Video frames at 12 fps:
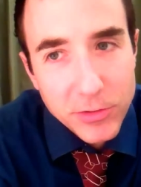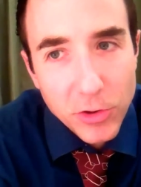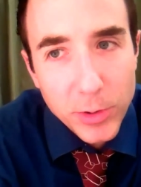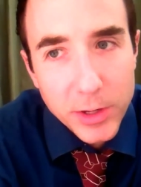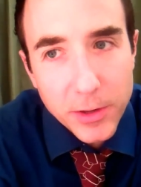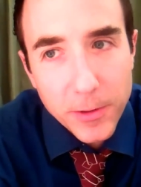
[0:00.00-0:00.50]

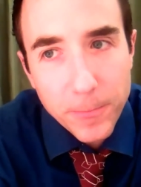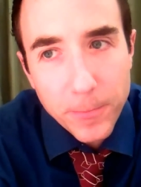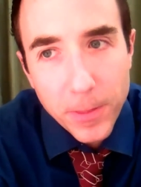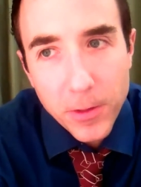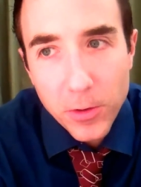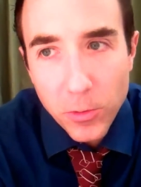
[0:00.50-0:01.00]
do it,
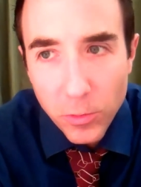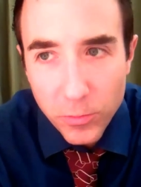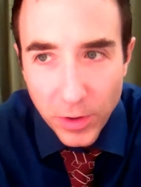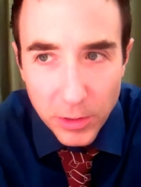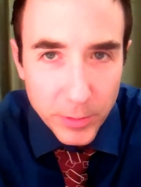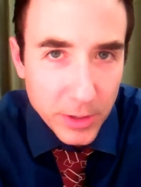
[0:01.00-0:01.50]

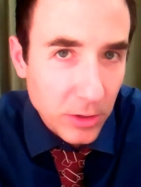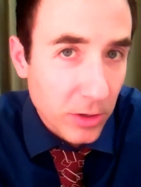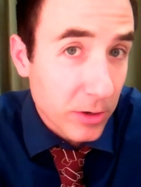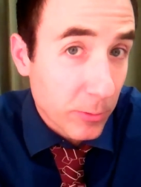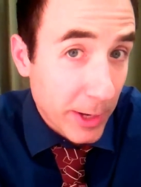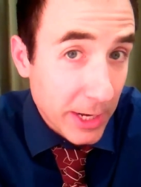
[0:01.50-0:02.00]
following
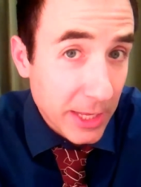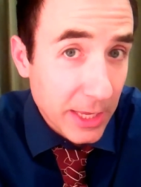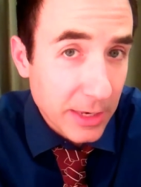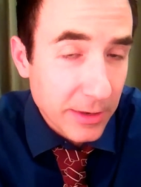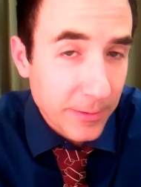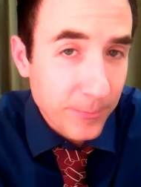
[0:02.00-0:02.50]
along reading
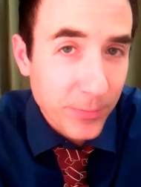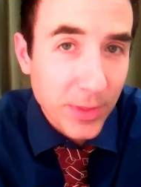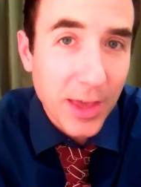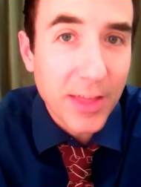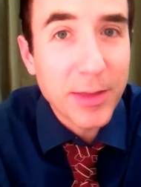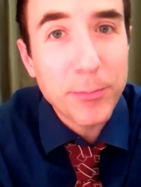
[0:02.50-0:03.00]
it,
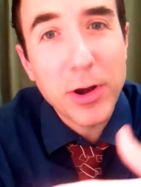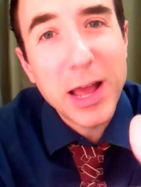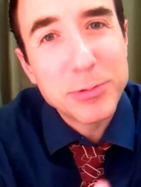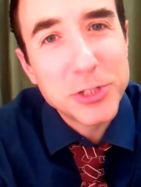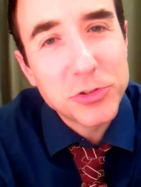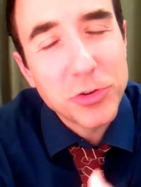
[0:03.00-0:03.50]
and then
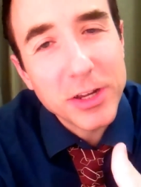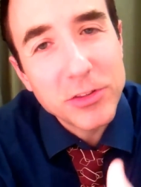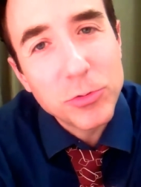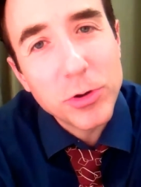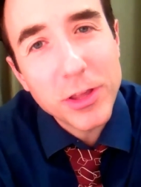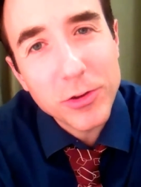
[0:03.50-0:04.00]
perhaps you try
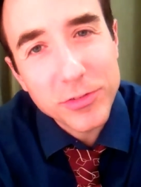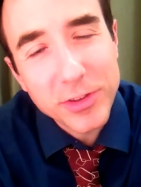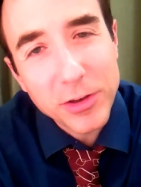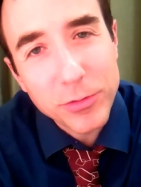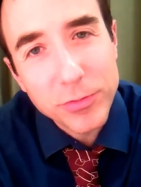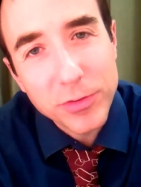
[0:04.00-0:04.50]
doing it
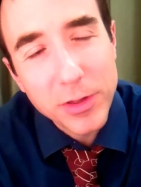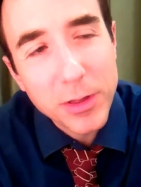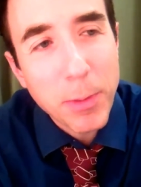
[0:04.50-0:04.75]
yourself.